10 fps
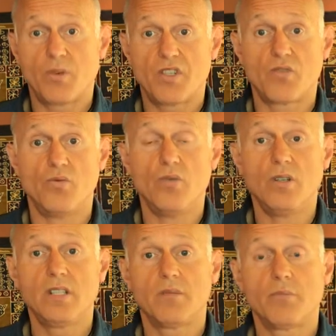which is
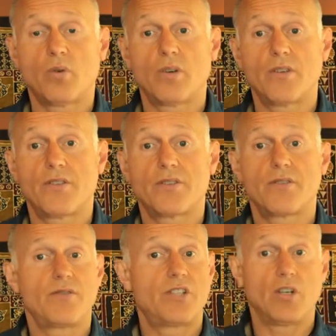really important
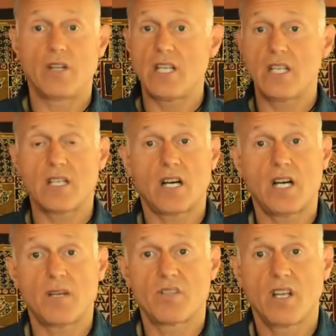during these
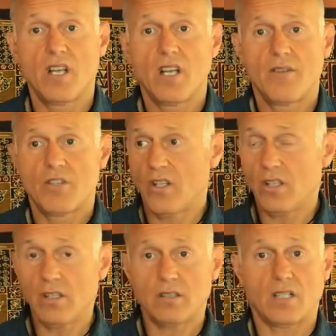times, during
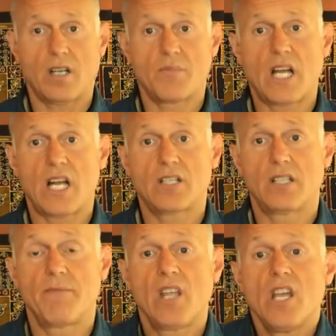all times actually.
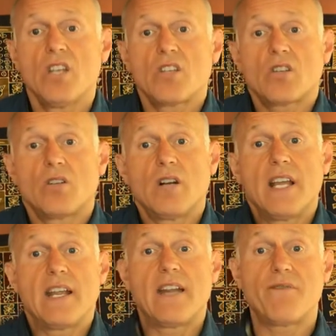So
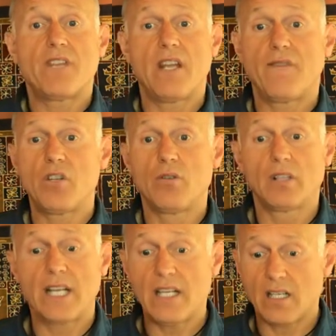if you
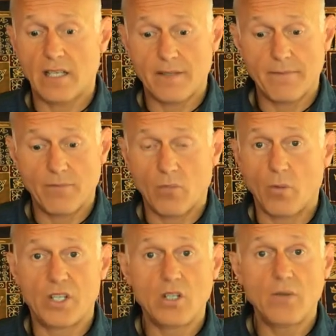like what
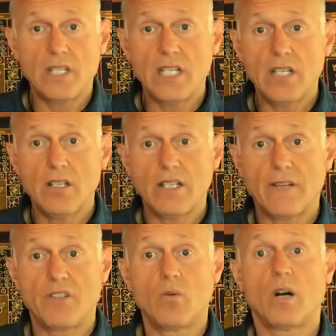we're doing here, if
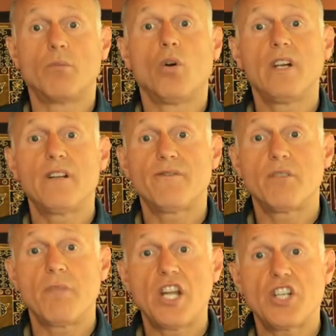you want more
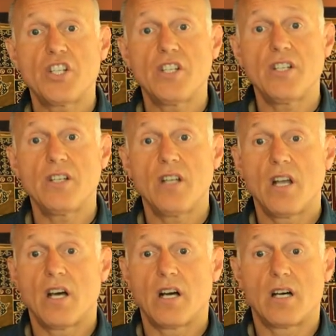information
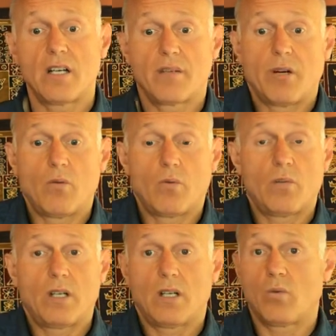
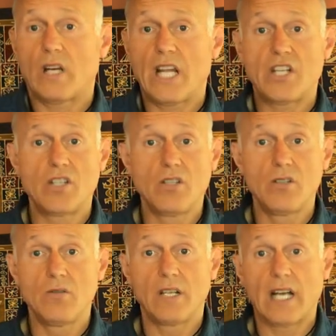about what I
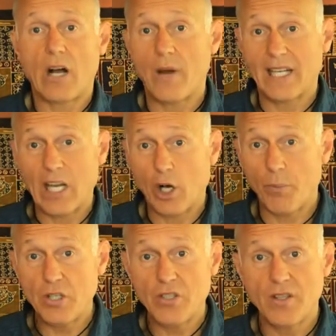do and how I can help
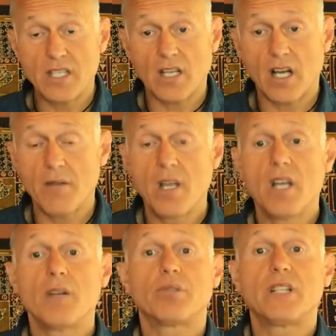you during this time,
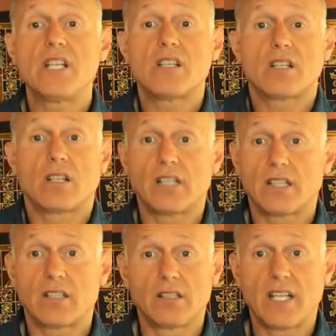please click
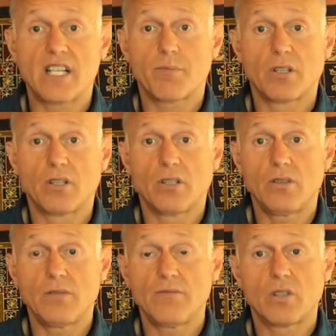the links
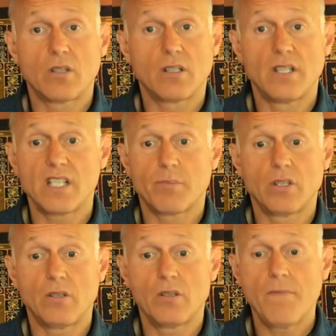below, go to links
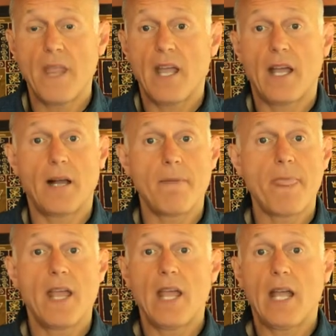below, and
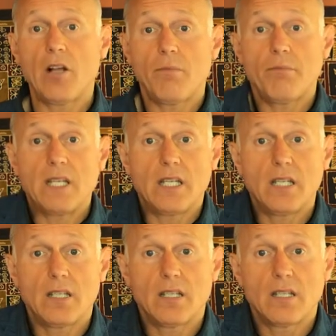help me,
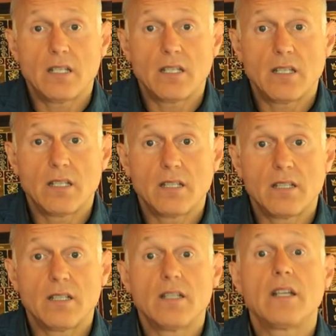
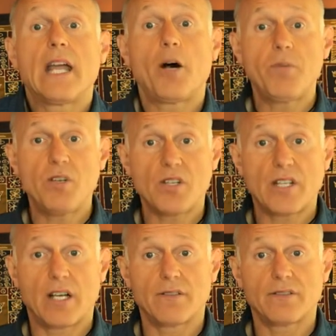help
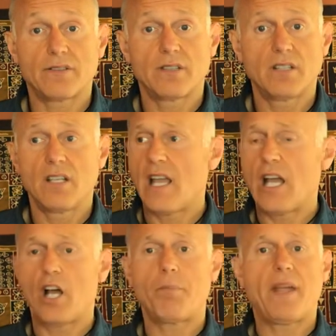yourself,
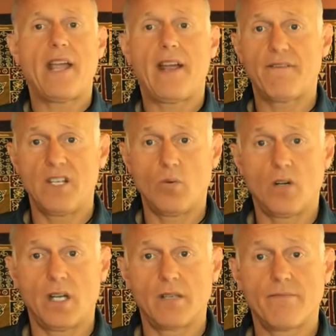help
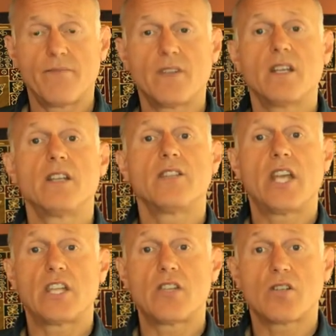everyone.
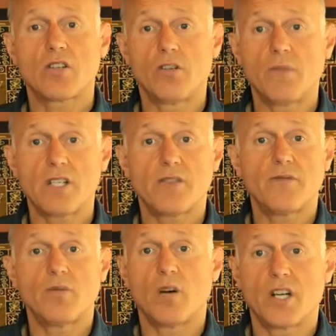Thank you so much
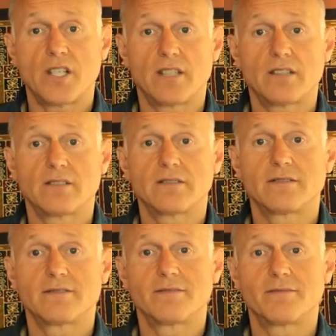for watching.
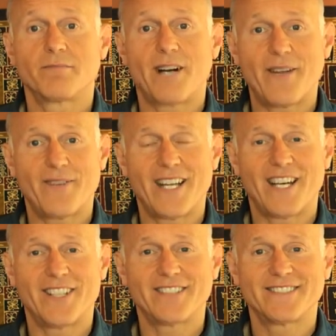Bye for now.